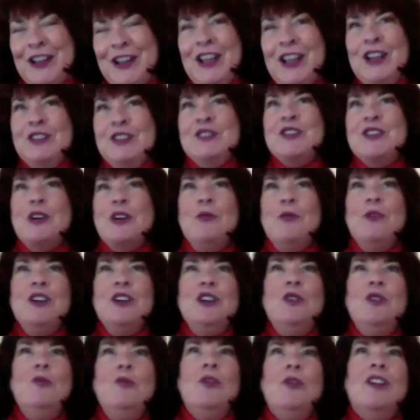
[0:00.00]
So when
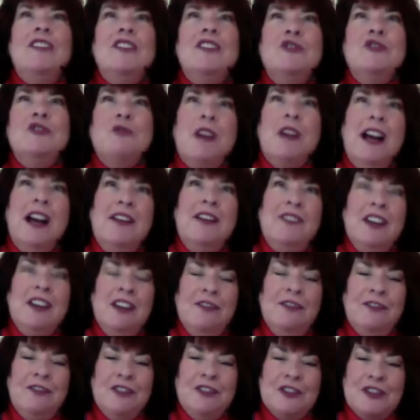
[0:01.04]
you weren't driving
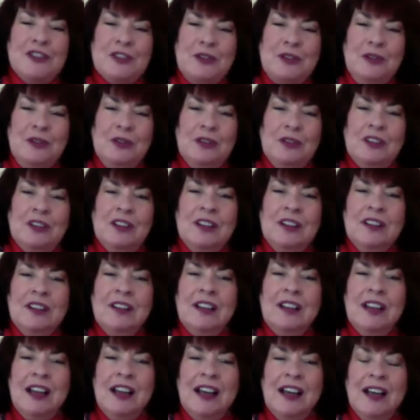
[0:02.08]
for school,
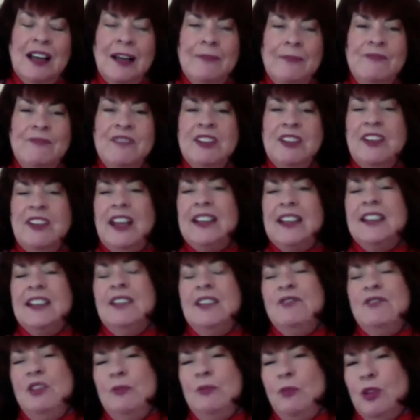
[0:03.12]
did that give
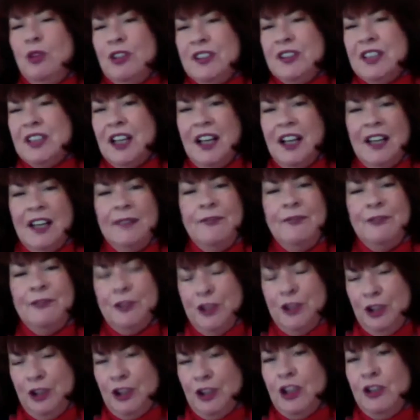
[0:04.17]
you more time for
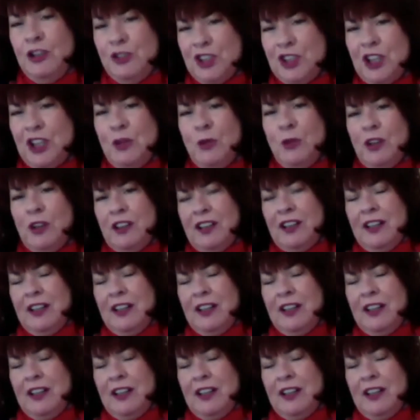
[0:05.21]
your coaching work?